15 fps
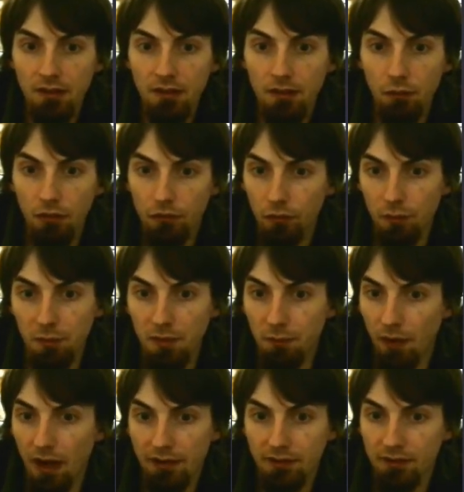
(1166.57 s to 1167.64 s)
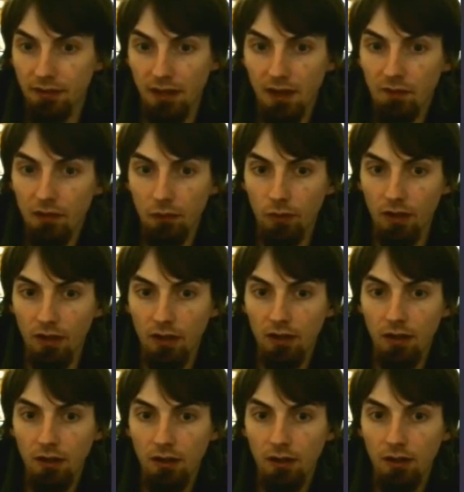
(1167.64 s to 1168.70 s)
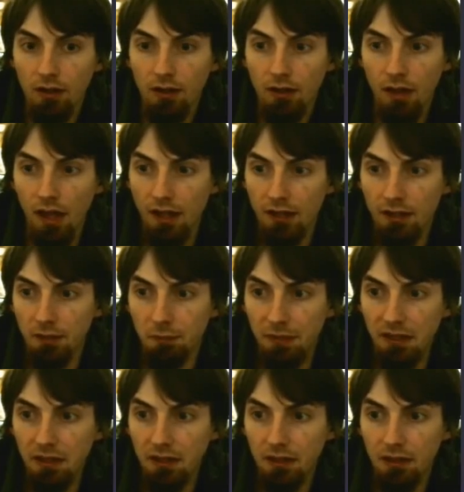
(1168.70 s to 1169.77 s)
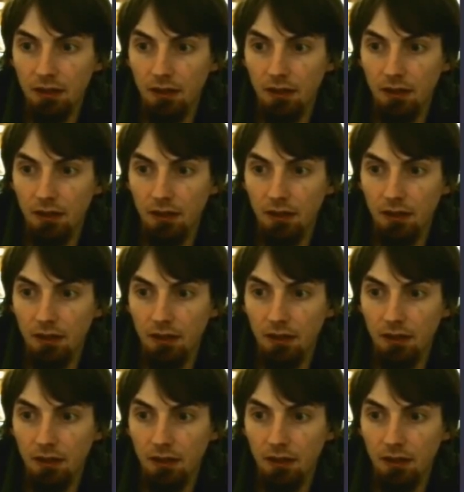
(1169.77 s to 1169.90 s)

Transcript: which would be practically everywhere, and it'd be